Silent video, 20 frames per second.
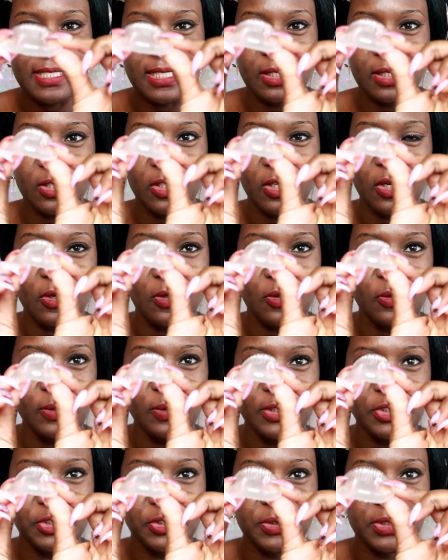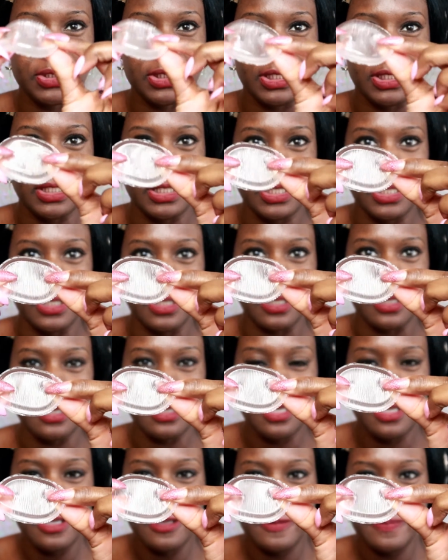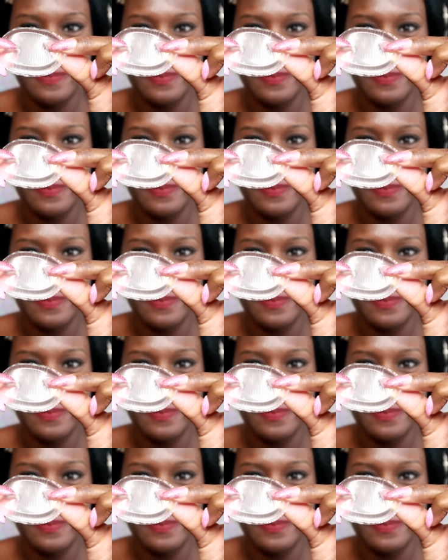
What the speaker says: silicone, as you see here,